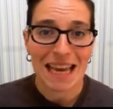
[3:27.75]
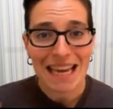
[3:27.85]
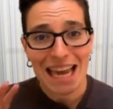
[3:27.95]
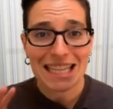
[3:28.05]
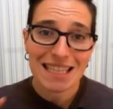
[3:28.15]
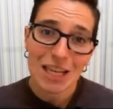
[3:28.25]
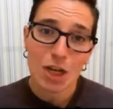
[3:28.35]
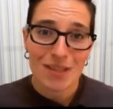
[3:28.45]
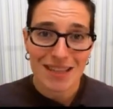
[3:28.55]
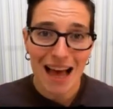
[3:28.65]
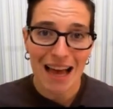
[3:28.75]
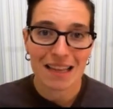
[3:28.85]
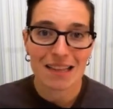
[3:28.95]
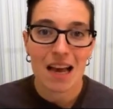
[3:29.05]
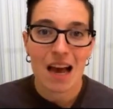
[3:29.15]
I can't see your
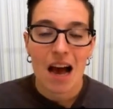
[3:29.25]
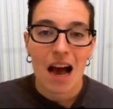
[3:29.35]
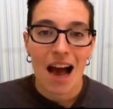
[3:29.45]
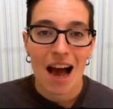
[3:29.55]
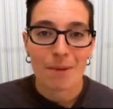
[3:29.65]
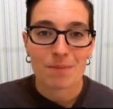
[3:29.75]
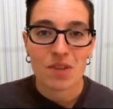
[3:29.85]
slides.